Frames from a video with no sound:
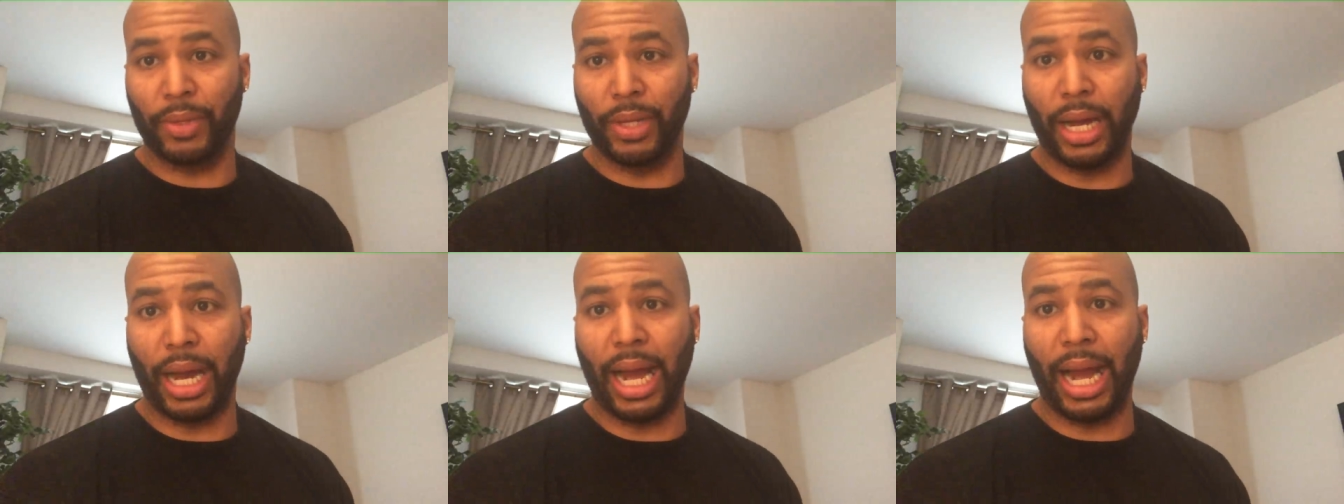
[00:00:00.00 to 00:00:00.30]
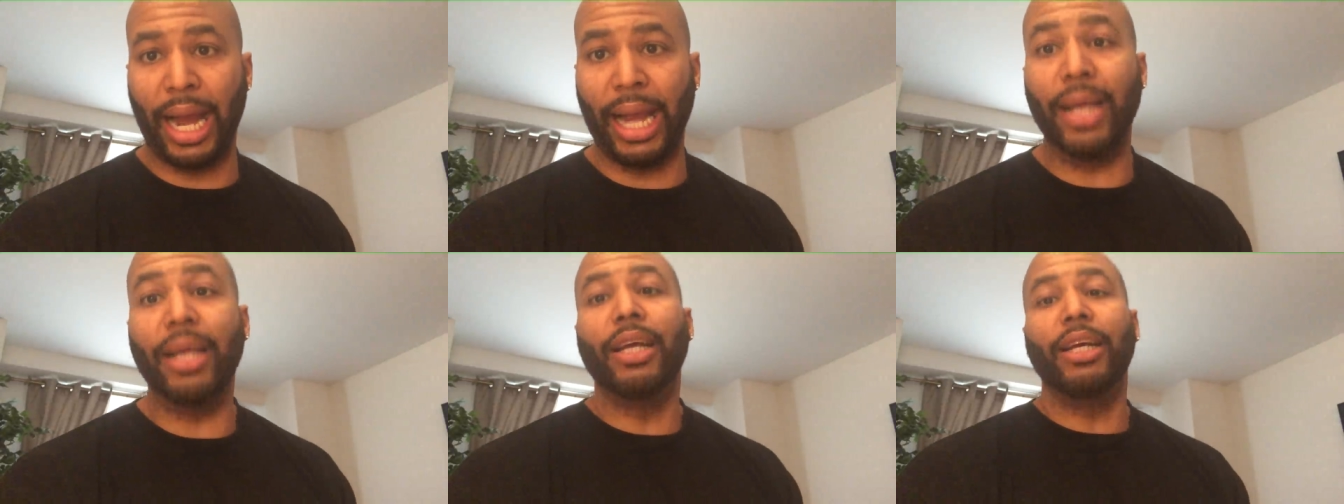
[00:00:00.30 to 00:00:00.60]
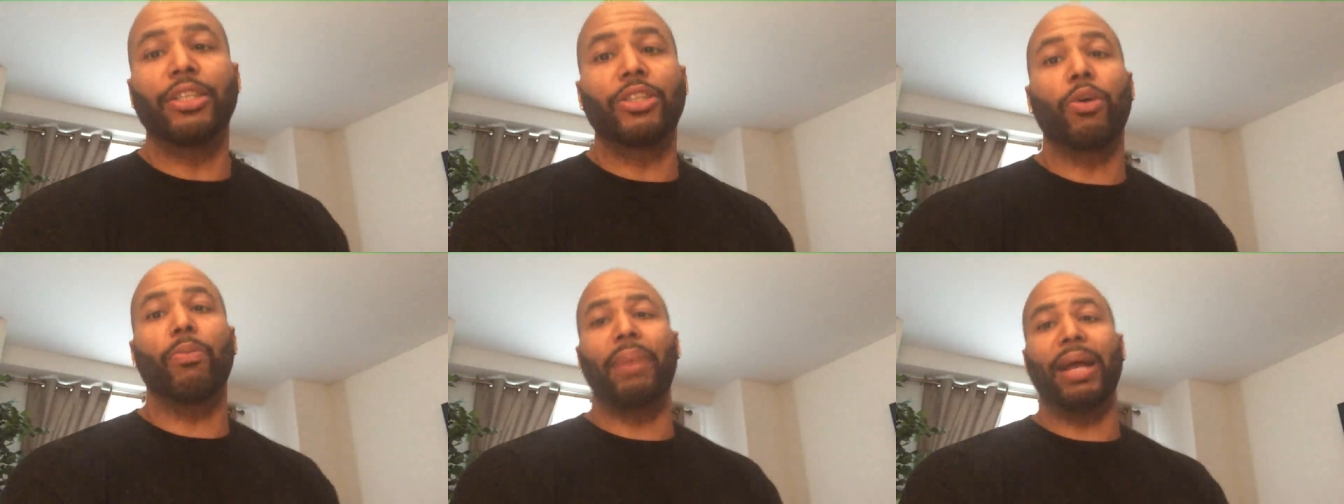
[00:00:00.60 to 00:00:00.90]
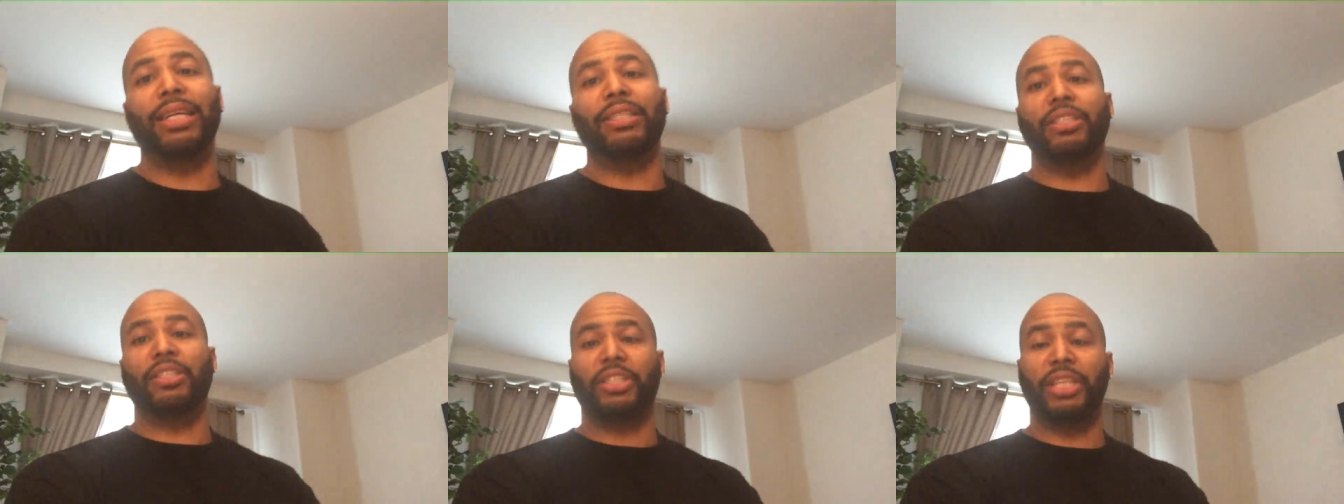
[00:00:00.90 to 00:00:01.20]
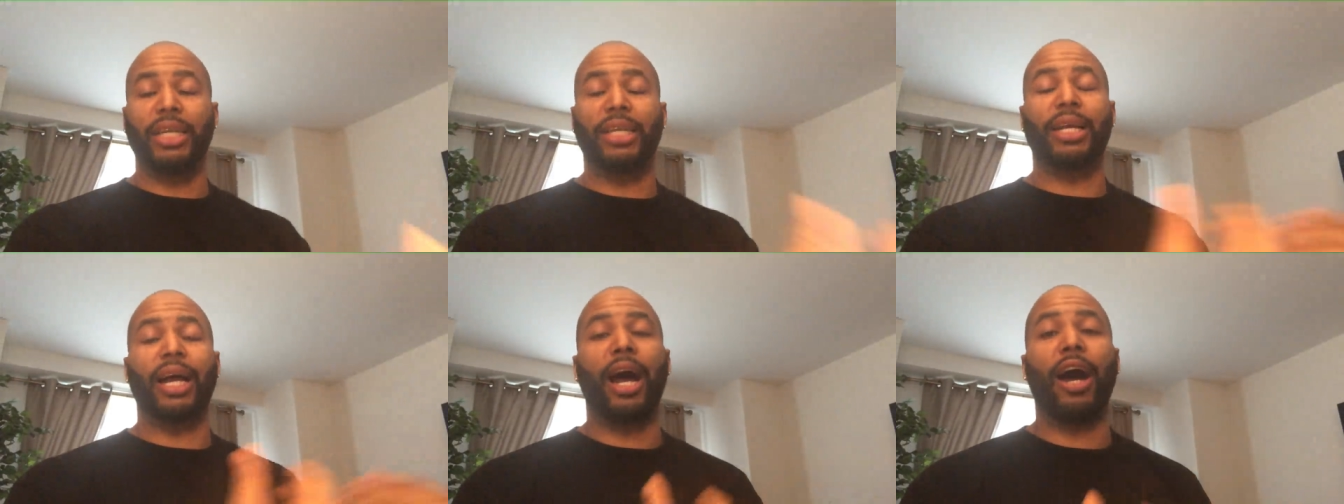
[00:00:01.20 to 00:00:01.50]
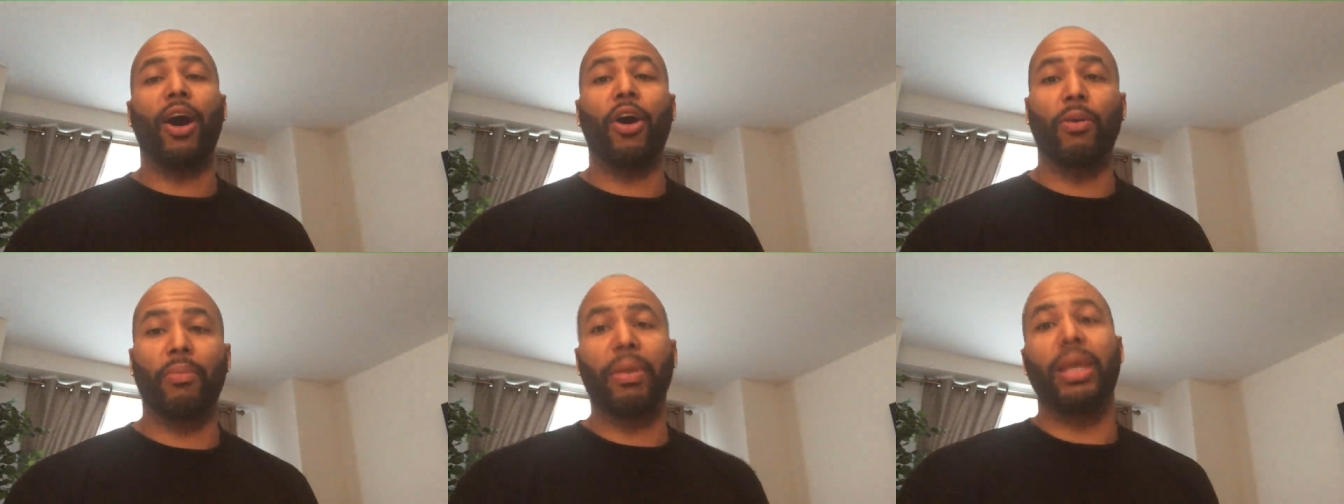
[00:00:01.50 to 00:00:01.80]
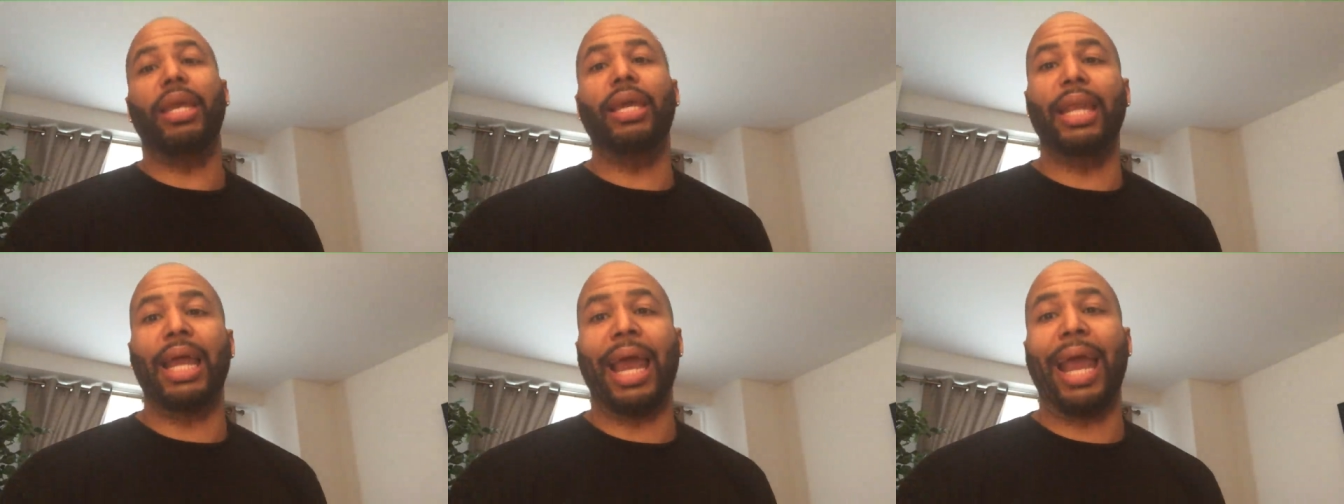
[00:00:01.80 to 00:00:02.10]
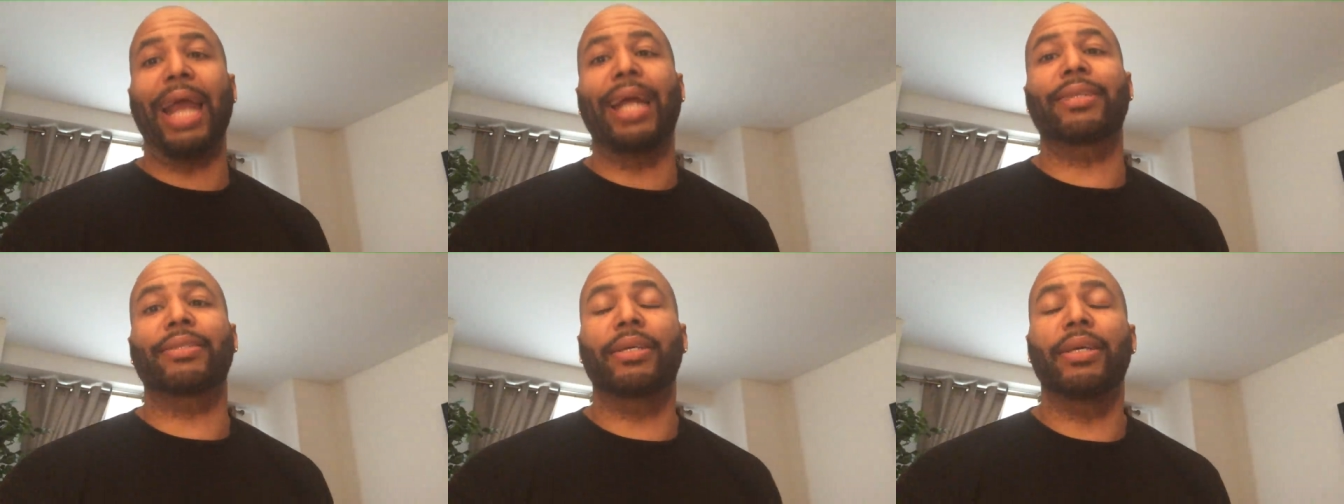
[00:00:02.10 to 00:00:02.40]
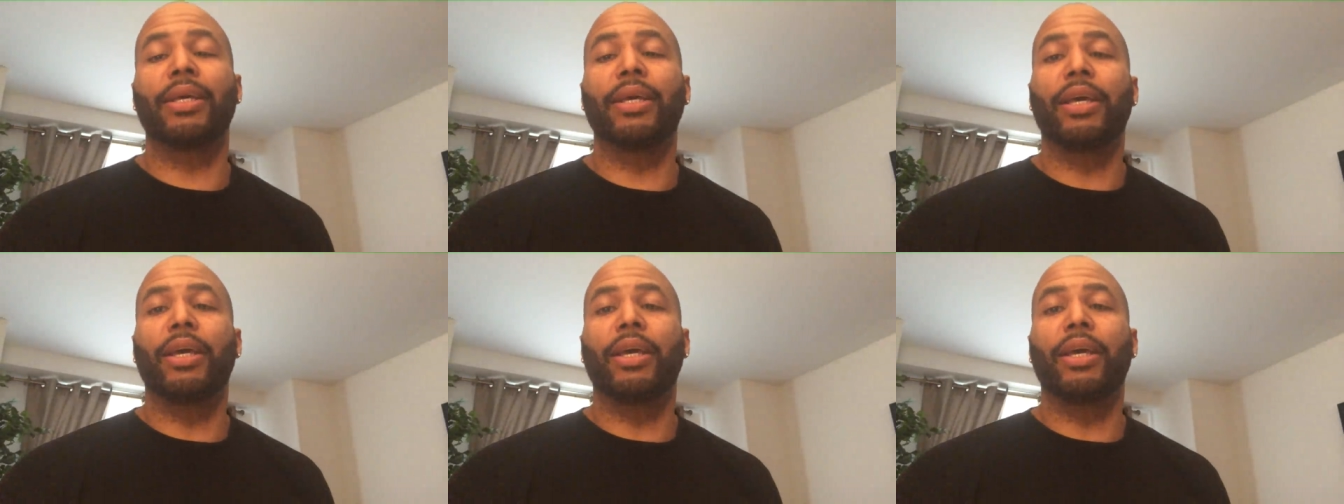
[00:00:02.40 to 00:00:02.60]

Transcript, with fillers: All right, so basically she called me and asked,